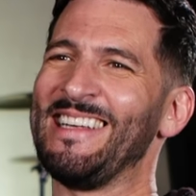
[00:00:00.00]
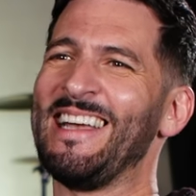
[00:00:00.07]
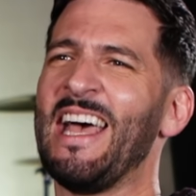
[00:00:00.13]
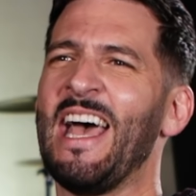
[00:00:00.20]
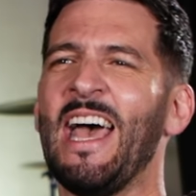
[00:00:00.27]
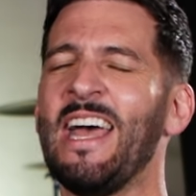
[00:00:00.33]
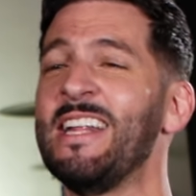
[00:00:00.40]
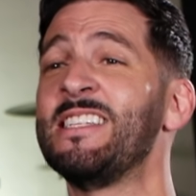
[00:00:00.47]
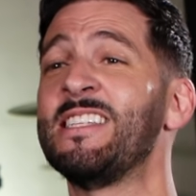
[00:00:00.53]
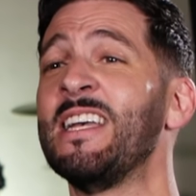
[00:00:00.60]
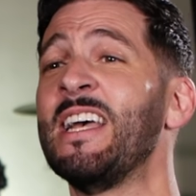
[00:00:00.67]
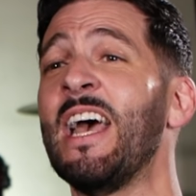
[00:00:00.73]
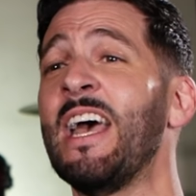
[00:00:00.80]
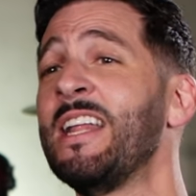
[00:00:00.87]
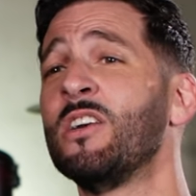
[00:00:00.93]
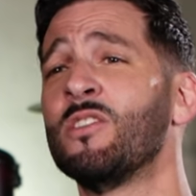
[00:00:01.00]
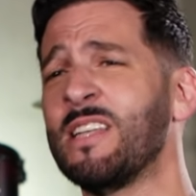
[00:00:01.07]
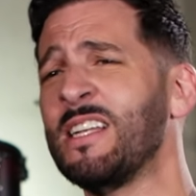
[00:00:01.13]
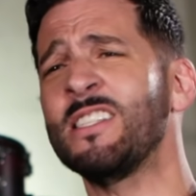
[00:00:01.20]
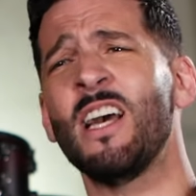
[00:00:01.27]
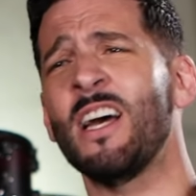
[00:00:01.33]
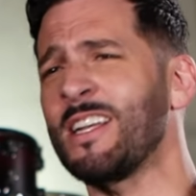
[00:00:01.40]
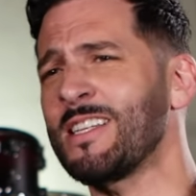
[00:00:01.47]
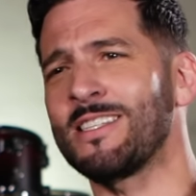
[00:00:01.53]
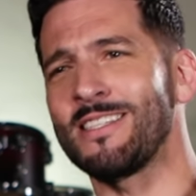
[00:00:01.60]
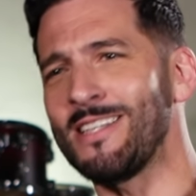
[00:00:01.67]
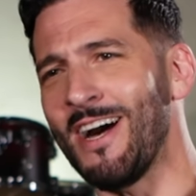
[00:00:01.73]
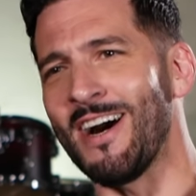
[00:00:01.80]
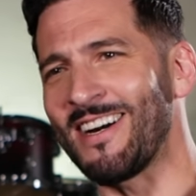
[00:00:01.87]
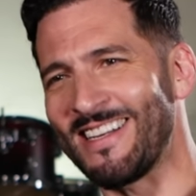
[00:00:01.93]
as you're and talking about and he goes now. that's gotta
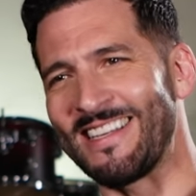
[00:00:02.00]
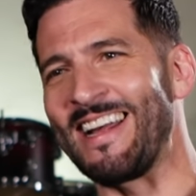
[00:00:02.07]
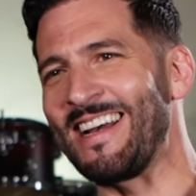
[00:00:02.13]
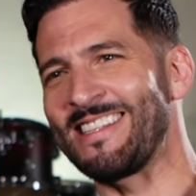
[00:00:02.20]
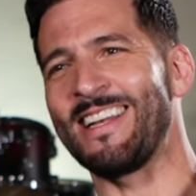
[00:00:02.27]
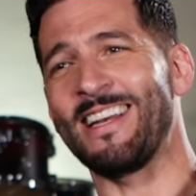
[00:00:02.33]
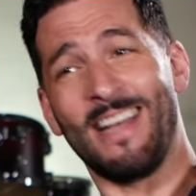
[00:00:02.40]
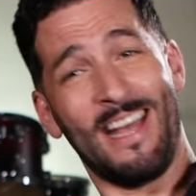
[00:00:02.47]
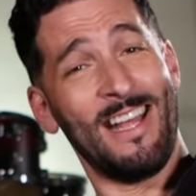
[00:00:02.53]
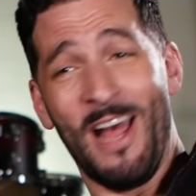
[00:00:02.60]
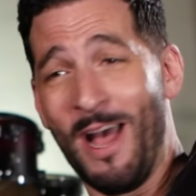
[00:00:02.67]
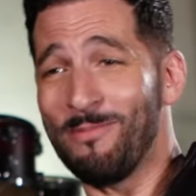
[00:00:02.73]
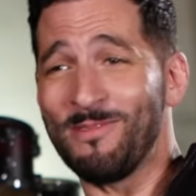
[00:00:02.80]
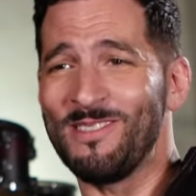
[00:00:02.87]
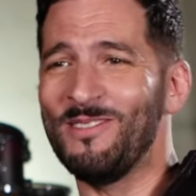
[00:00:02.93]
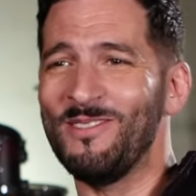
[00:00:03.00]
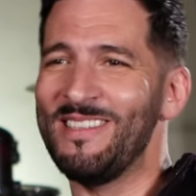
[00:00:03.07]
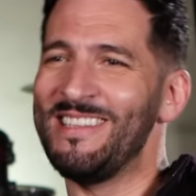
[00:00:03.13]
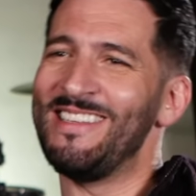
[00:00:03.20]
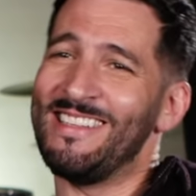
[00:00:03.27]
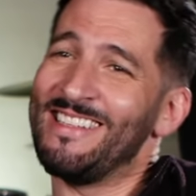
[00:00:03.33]
suck and i was like it absolutely